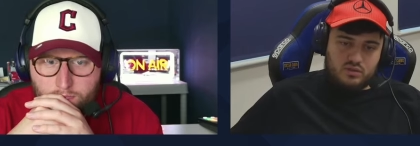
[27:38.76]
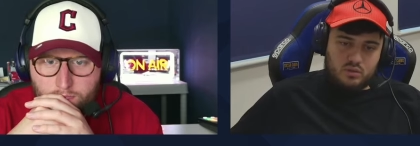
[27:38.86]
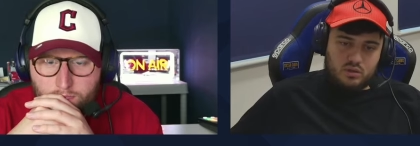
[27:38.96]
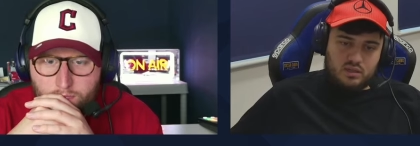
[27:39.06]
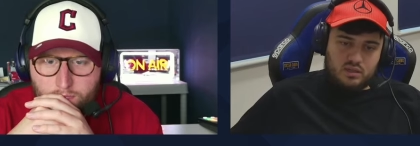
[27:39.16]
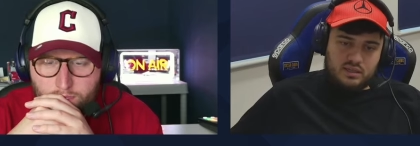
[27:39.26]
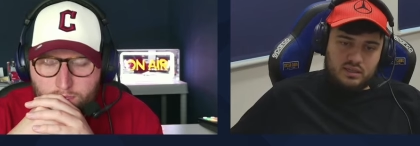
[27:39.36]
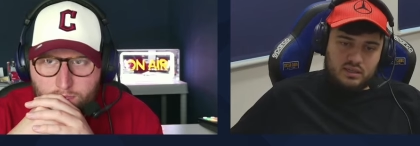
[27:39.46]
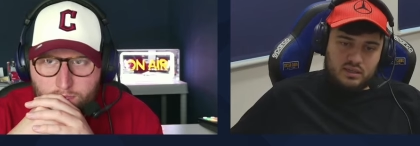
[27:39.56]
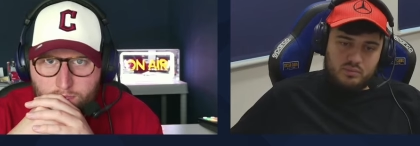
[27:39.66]
Speaker 1: for a while, and
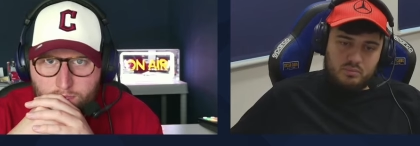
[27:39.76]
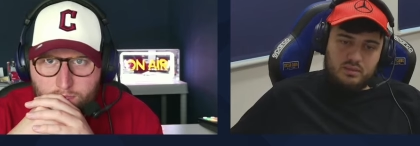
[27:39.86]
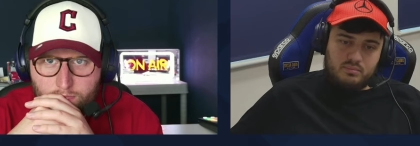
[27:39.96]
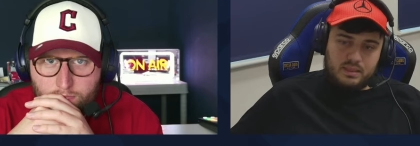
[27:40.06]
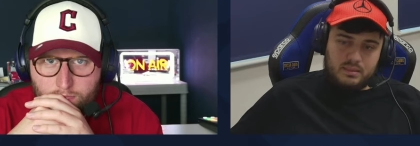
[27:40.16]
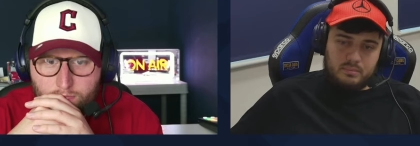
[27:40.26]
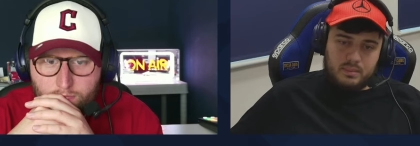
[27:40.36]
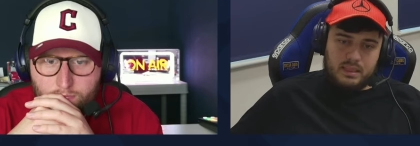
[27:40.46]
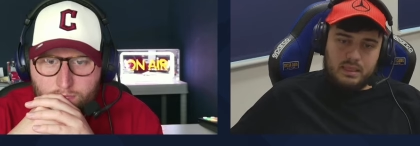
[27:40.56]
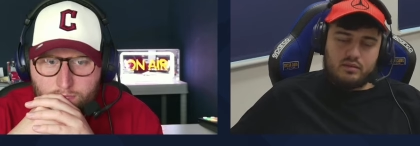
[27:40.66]
then have a big, big,
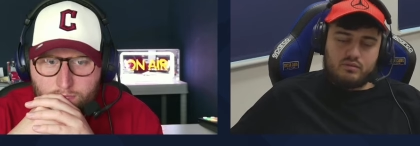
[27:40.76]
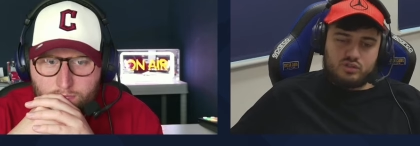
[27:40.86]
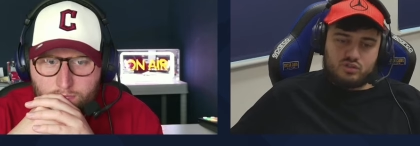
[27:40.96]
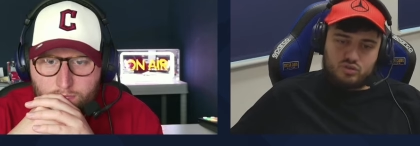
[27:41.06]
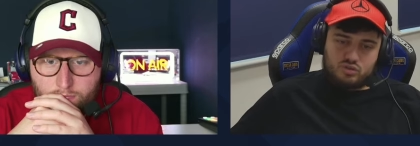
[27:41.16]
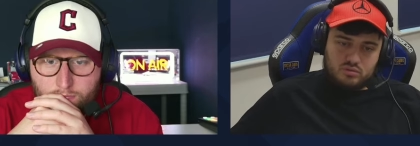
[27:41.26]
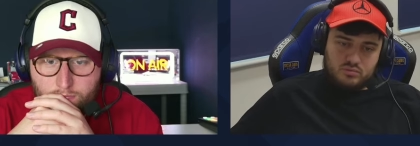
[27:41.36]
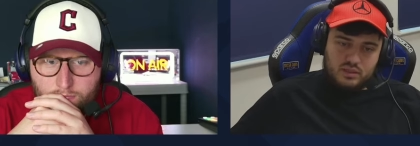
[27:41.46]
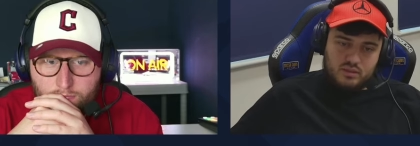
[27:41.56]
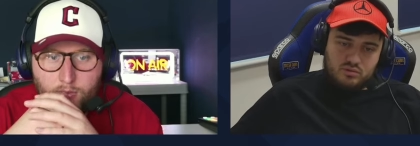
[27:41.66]
big resurgence
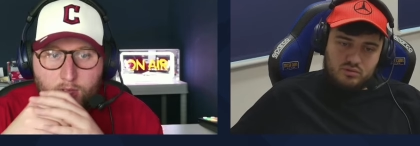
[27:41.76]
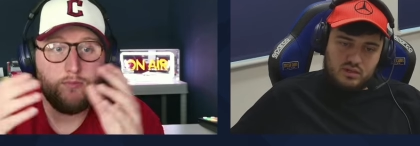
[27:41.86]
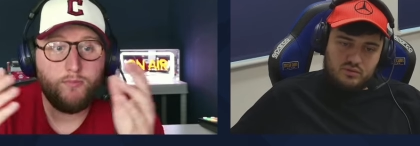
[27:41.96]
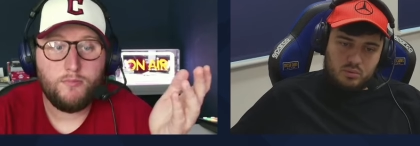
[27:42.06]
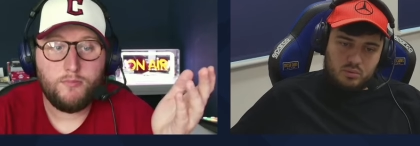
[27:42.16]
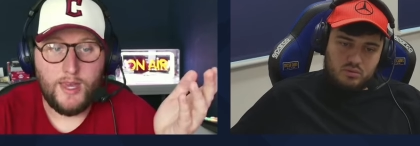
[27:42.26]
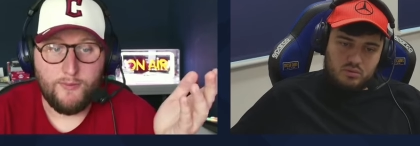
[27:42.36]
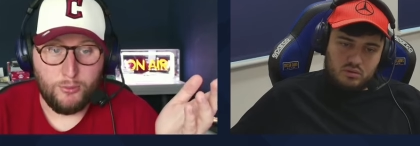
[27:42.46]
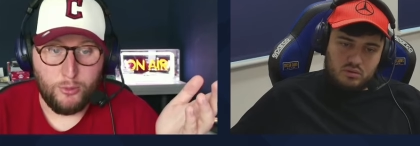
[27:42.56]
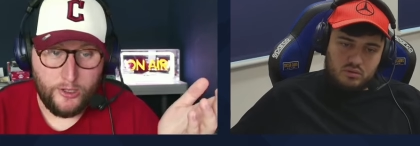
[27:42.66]
when he goes to Liverpool.
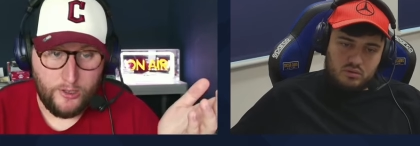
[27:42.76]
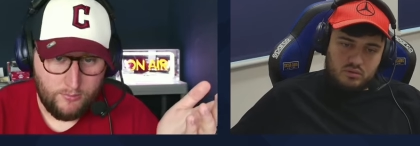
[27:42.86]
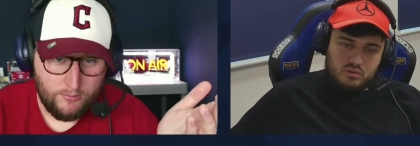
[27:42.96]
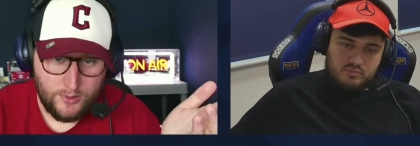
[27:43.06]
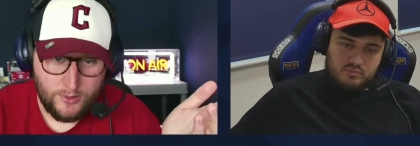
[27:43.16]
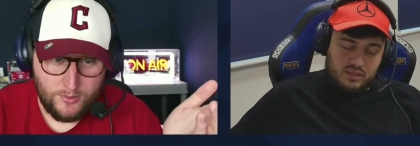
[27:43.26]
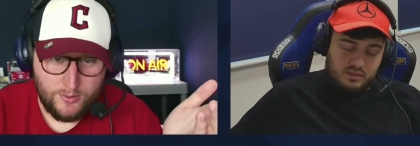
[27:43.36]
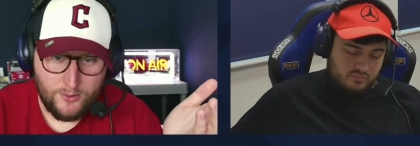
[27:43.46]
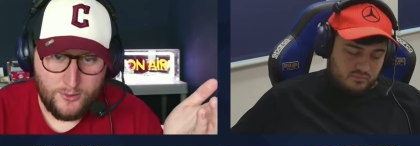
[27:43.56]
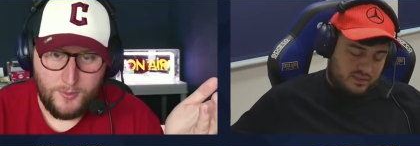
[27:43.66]
Kevin De
Speaker 2: Bruyne is, is
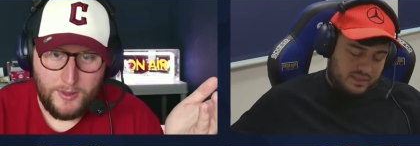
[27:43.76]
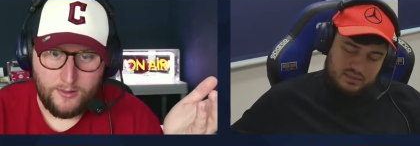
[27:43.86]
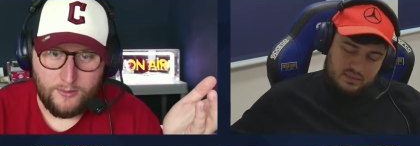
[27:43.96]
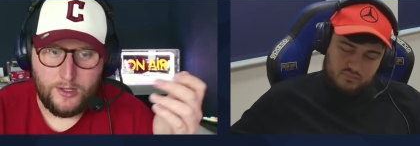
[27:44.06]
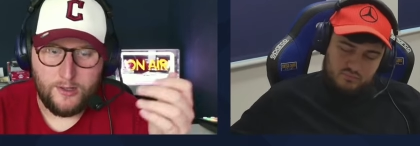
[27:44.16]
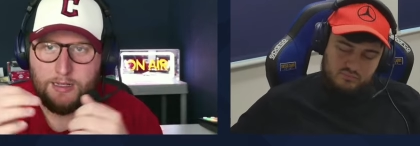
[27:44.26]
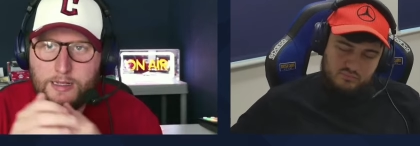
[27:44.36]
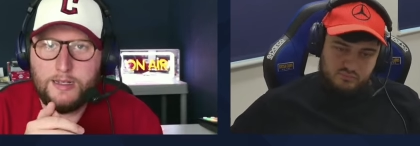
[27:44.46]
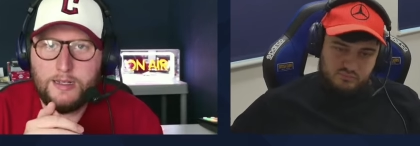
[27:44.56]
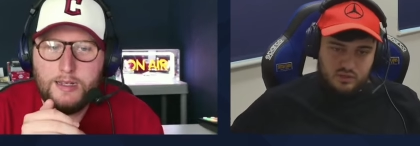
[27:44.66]
yep. just speaking of Chelsea.
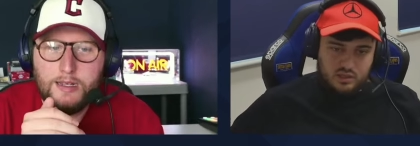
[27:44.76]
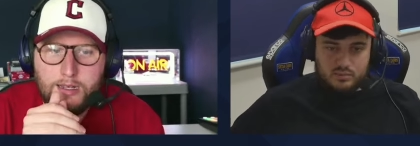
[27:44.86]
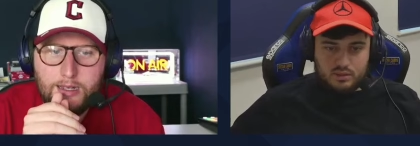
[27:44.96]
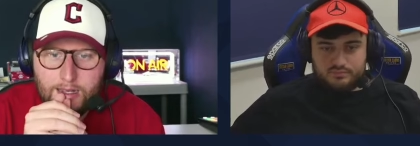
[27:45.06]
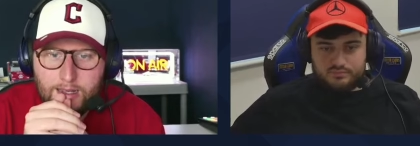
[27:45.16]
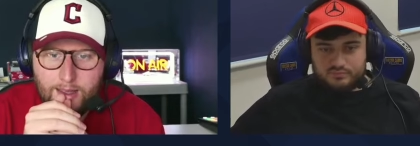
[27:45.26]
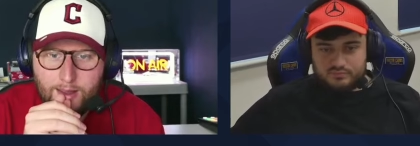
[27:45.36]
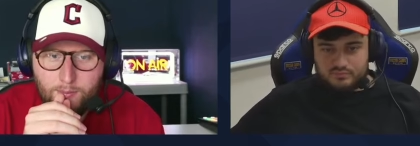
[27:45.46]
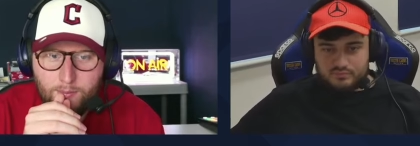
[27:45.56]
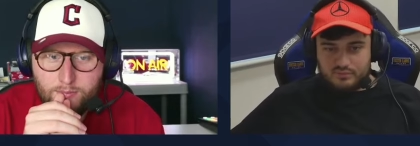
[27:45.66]
Come on.
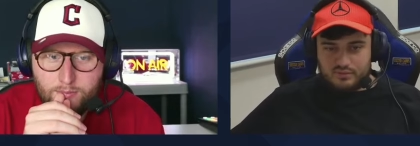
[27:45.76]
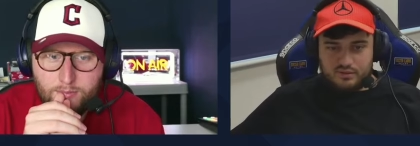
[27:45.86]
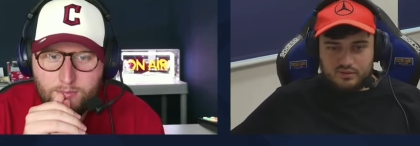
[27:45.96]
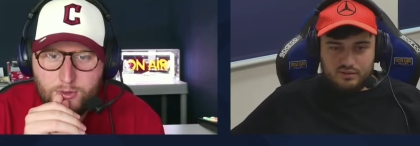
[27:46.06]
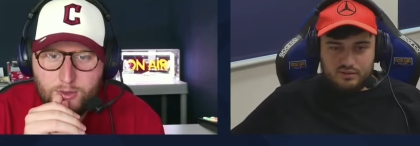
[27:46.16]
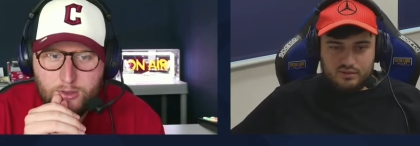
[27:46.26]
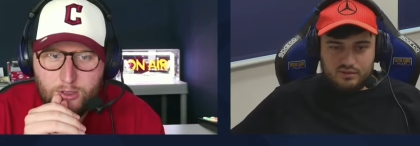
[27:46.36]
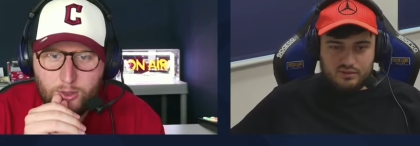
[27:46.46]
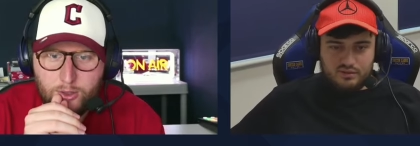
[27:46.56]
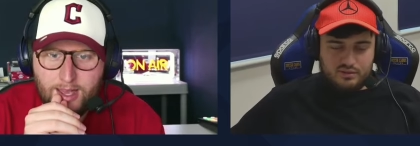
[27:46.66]
Um, so this
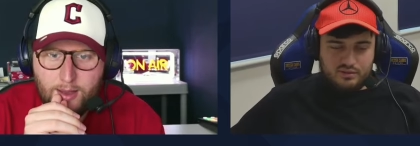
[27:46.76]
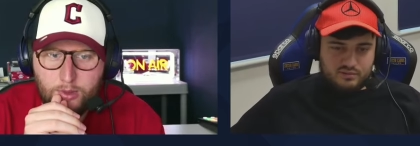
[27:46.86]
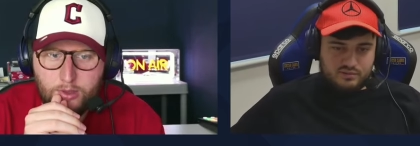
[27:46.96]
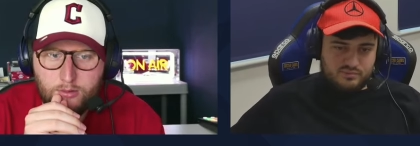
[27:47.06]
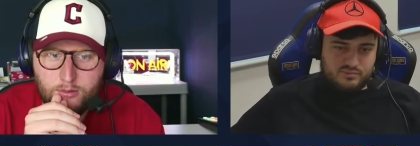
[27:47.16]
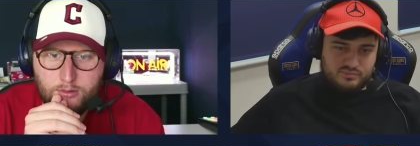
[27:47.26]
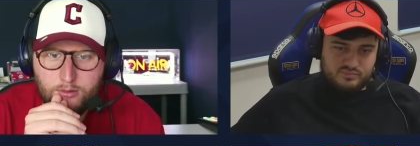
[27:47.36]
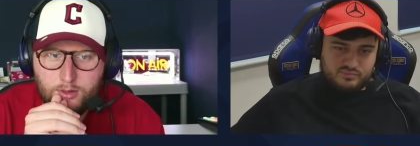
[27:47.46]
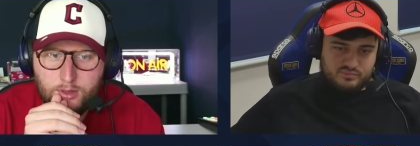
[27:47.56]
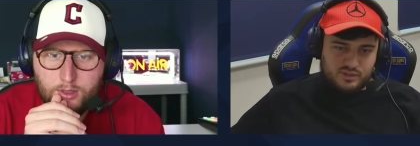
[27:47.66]
stuff does happen,
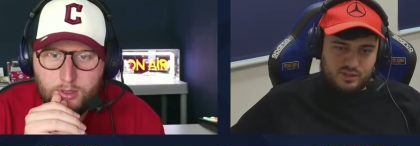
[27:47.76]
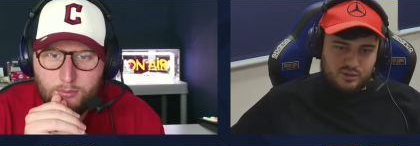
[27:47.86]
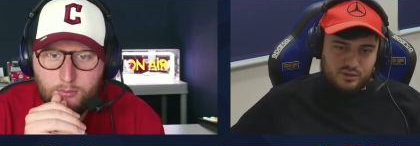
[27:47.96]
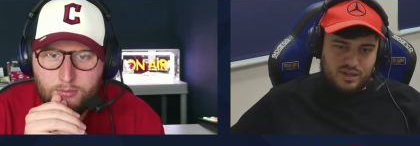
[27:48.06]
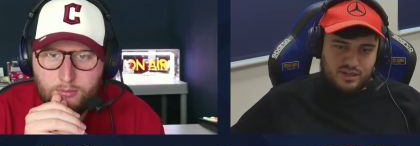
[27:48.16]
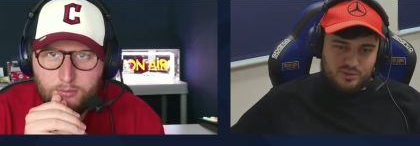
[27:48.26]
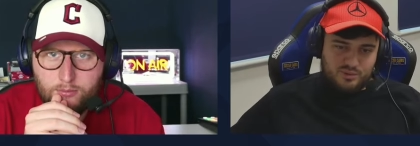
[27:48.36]
um,
Speaker 1: Lukaku